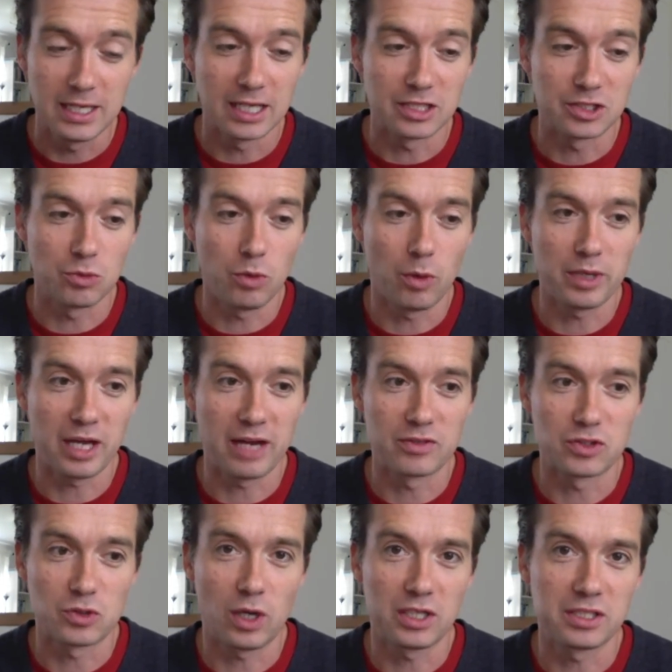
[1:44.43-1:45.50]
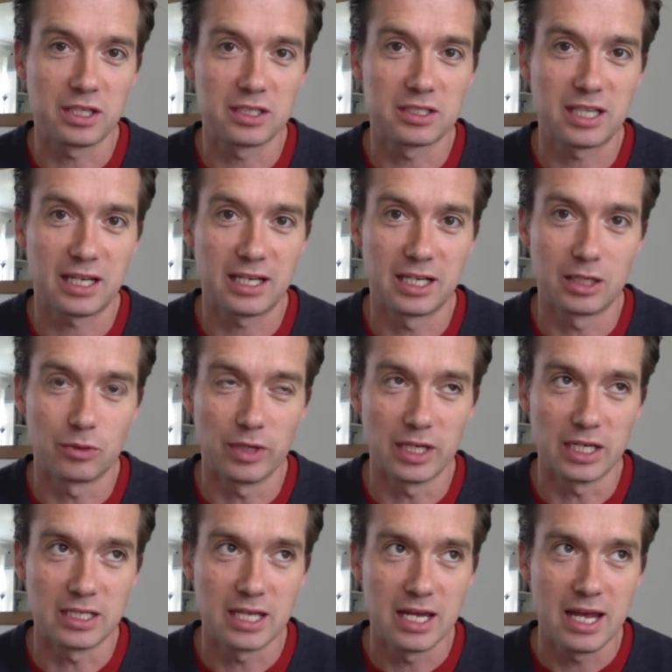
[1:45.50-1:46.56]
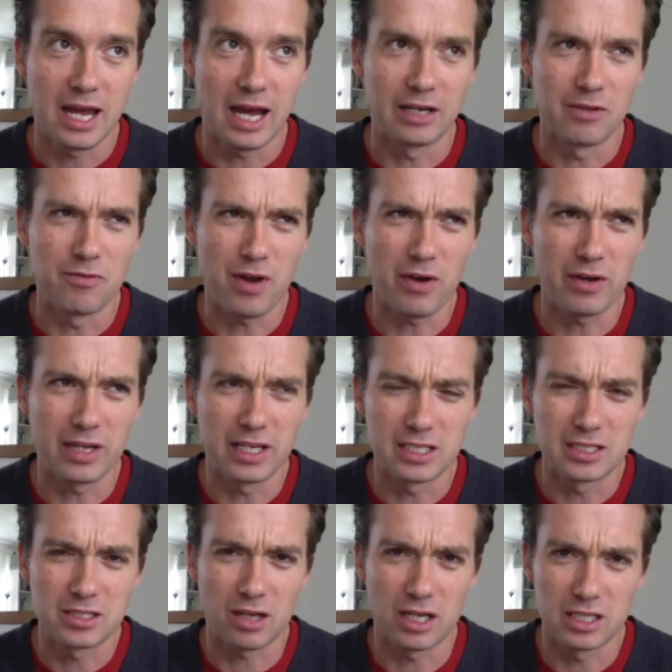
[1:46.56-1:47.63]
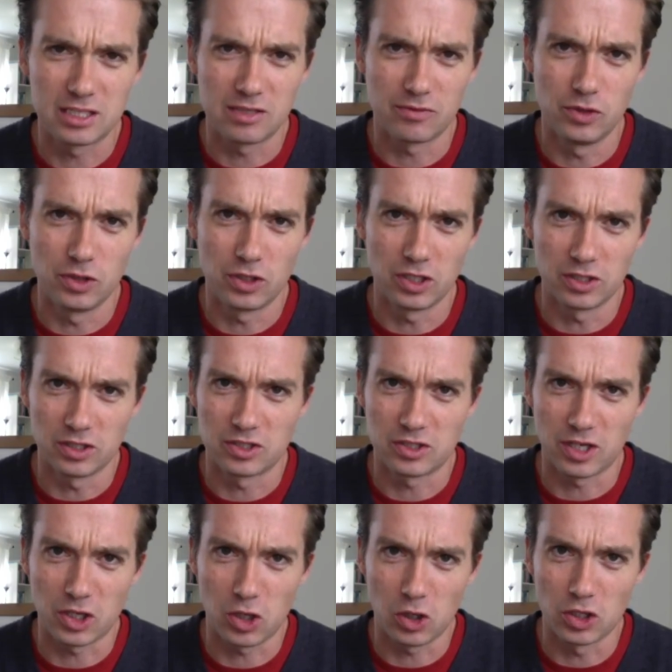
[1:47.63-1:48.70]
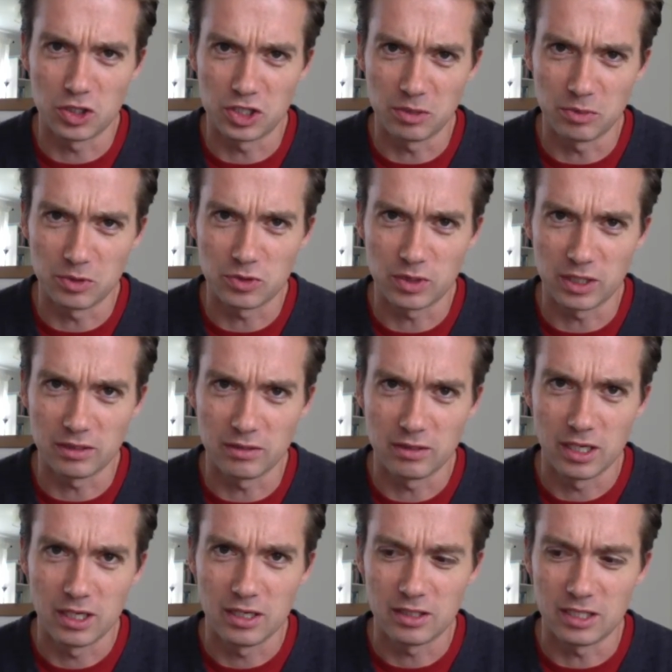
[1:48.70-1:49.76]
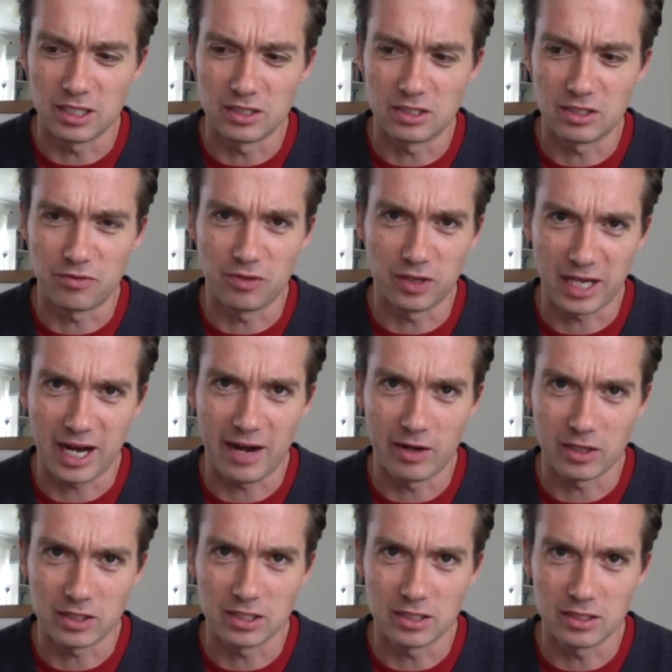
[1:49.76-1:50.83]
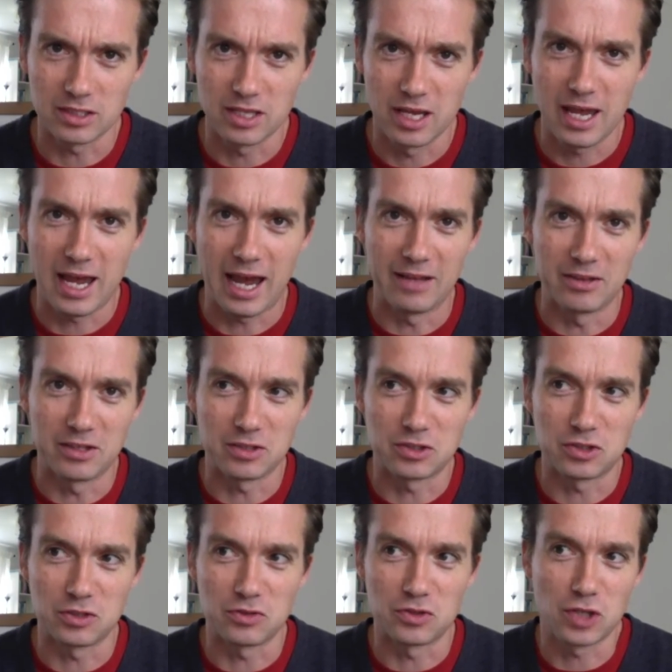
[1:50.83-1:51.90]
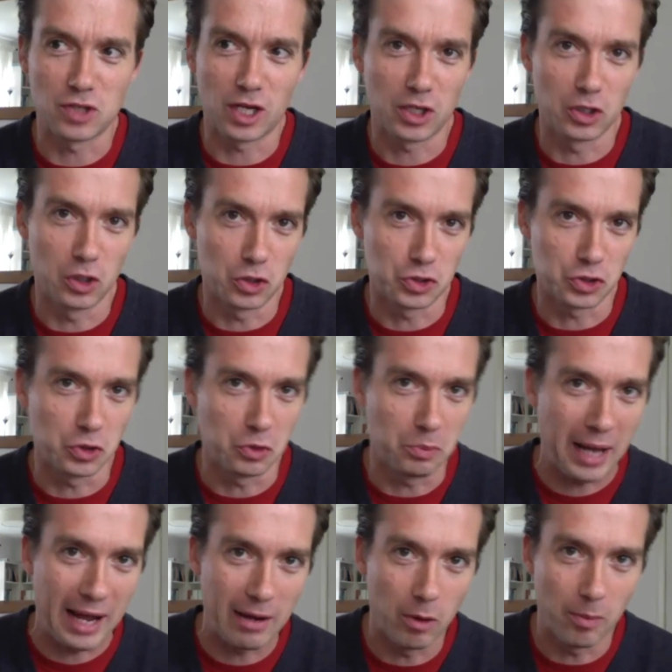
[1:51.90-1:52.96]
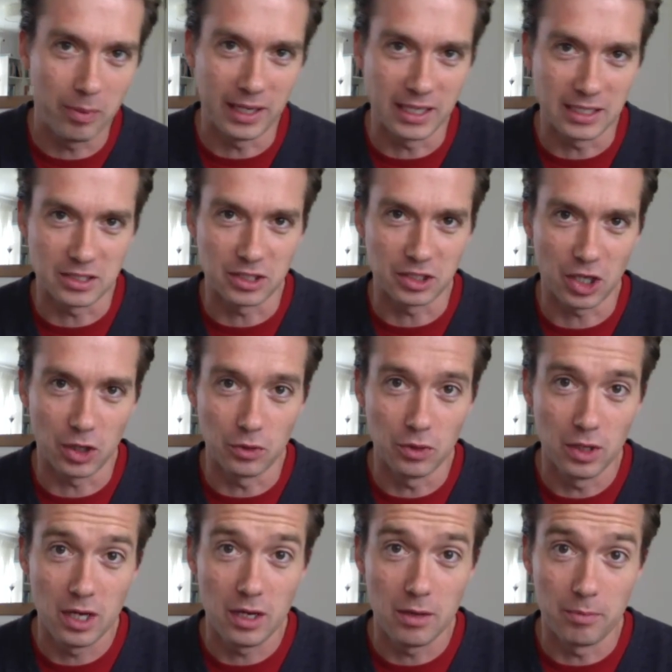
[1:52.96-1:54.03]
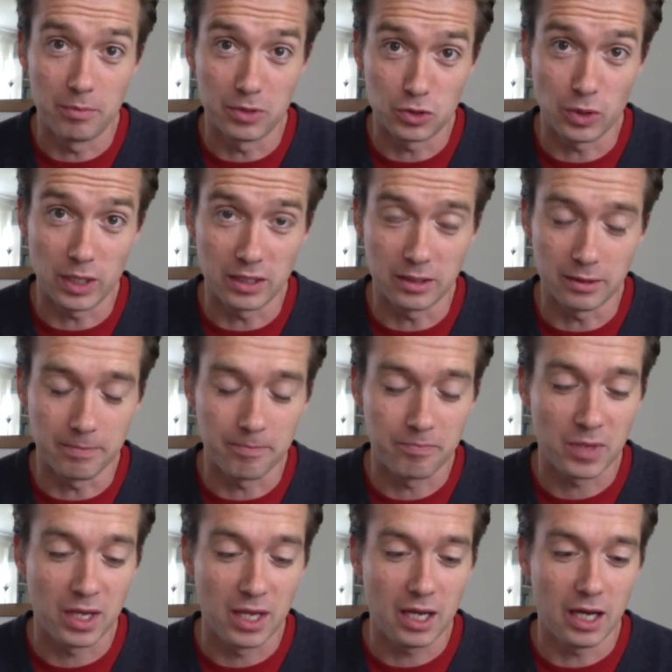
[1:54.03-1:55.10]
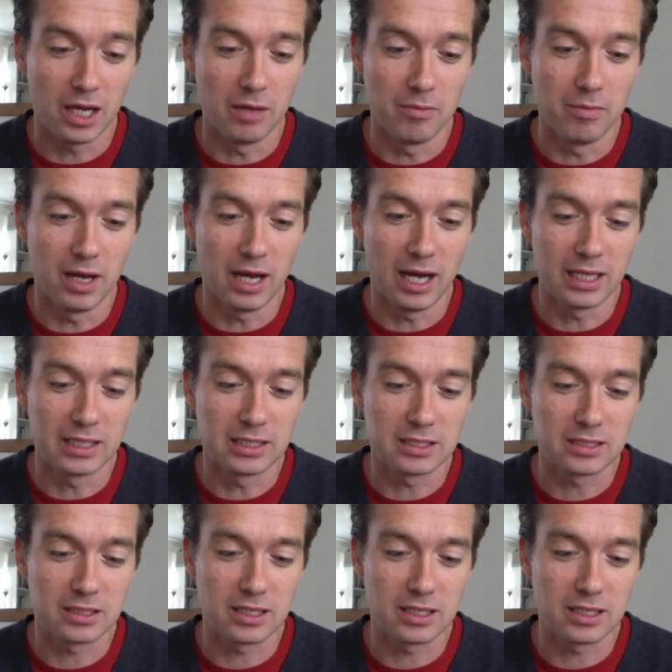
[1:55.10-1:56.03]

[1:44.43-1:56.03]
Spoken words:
And so what we have is quite an unsettling read and a very incisive look at the psychology between these different characters and the sort of psychological power plays that go between them. And